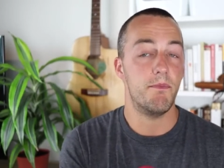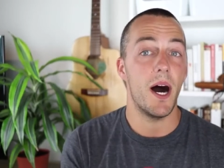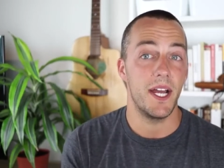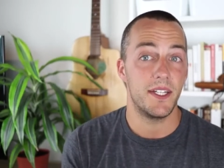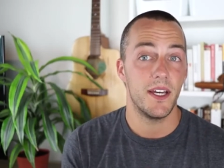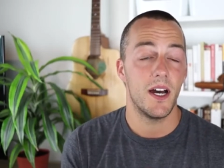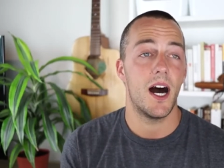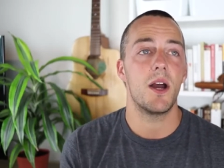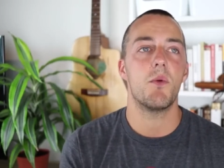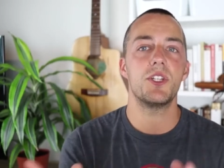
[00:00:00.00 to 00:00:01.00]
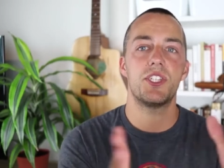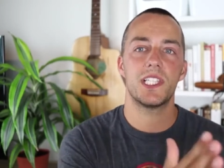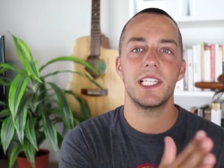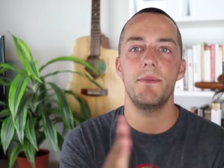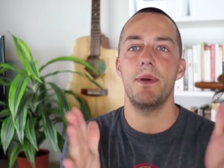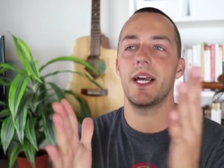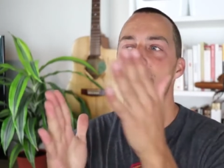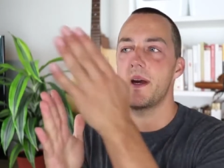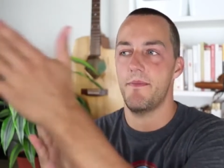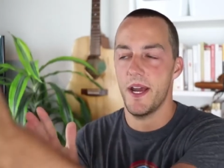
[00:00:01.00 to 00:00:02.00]
but I was sleeping
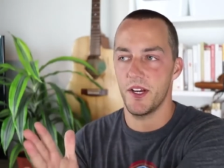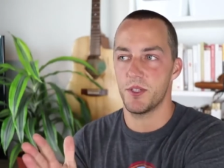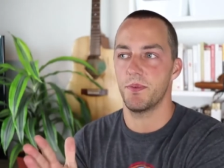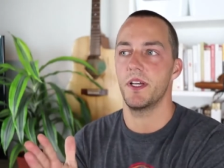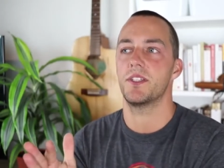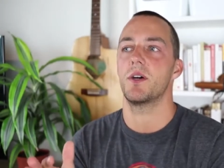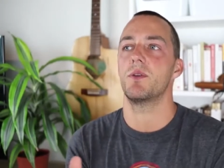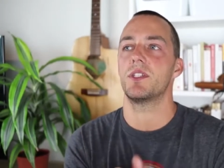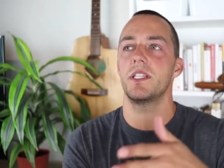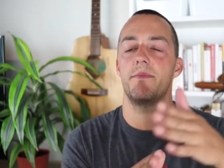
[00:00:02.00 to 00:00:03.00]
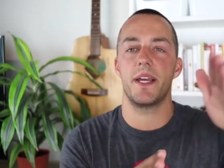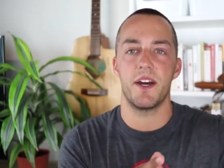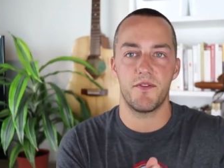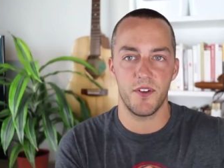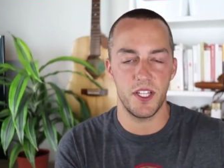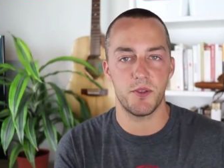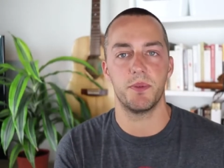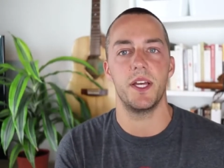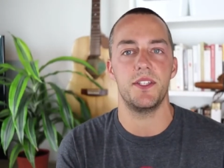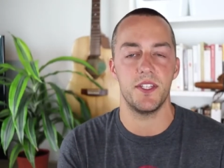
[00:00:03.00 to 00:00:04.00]
at my parents' place. I was sleeping at friends'
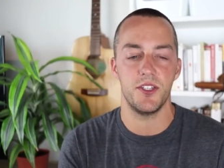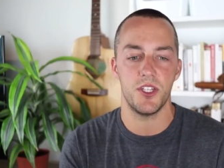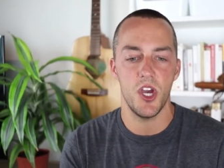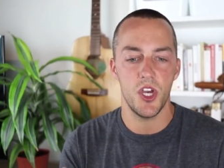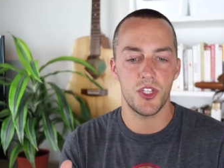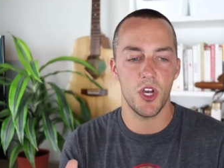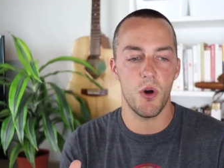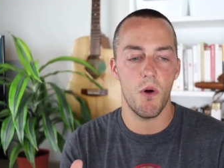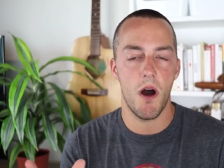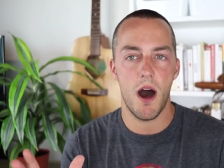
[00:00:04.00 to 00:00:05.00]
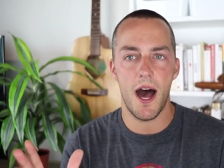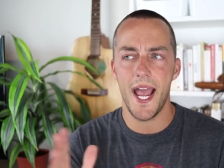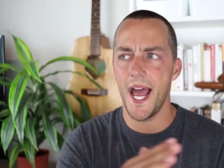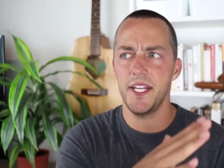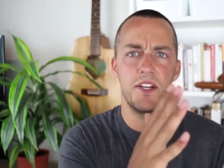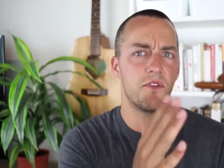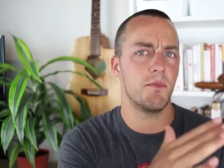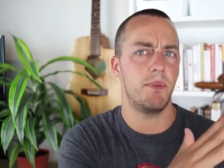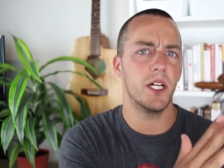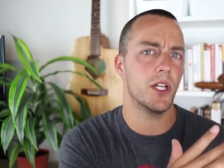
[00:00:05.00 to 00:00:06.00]
places. So I had
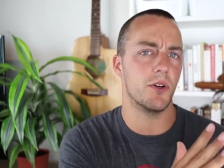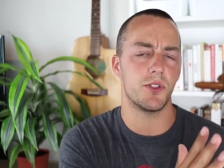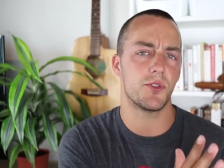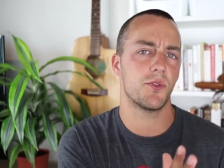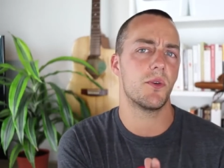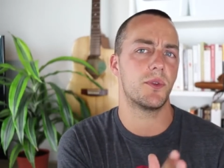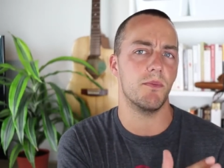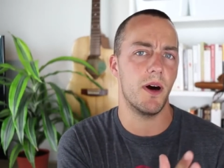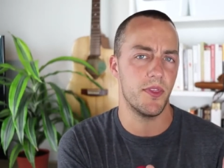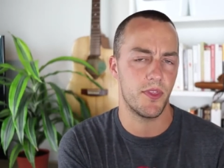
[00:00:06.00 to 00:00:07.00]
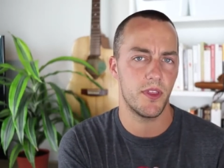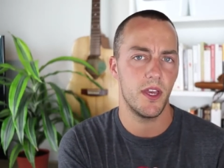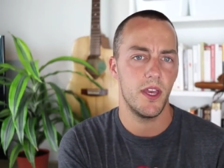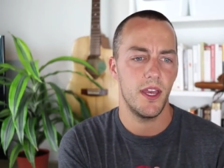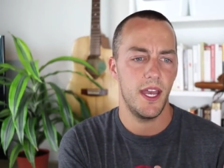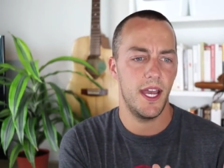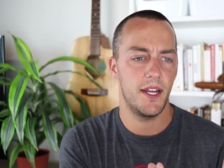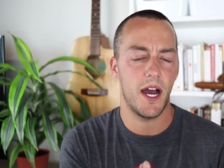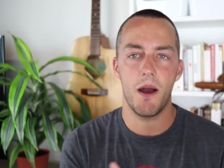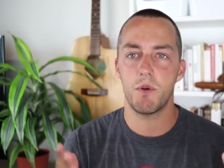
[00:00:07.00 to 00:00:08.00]
different pillows throughout the month,
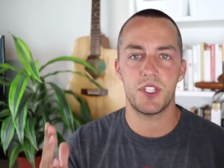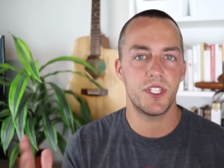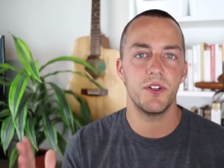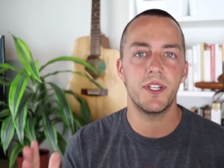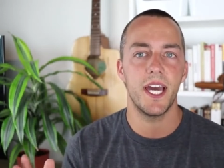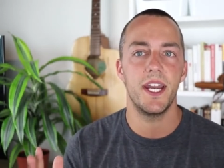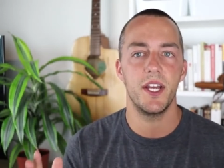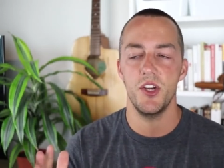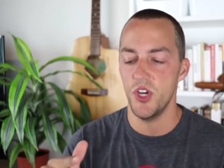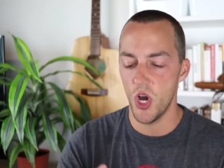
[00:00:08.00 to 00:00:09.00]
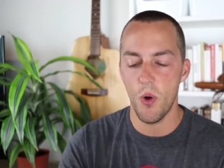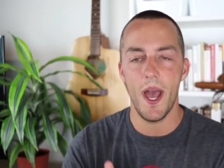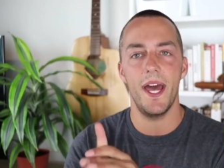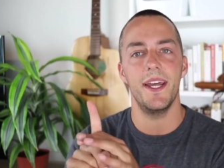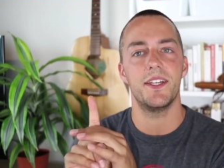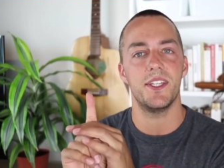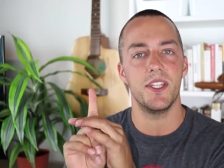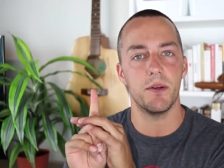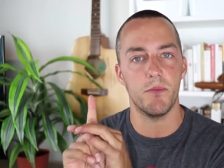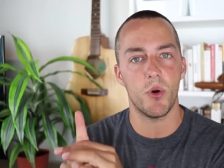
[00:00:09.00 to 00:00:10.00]
and I was still getting no headaches
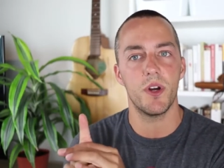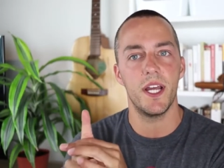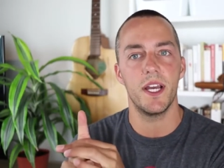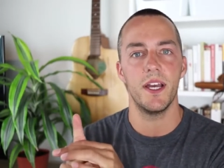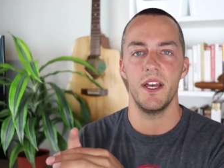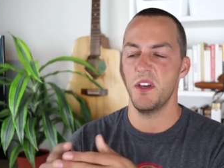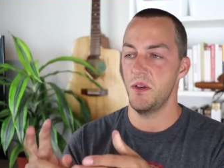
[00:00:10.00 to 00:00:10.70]
in the morning,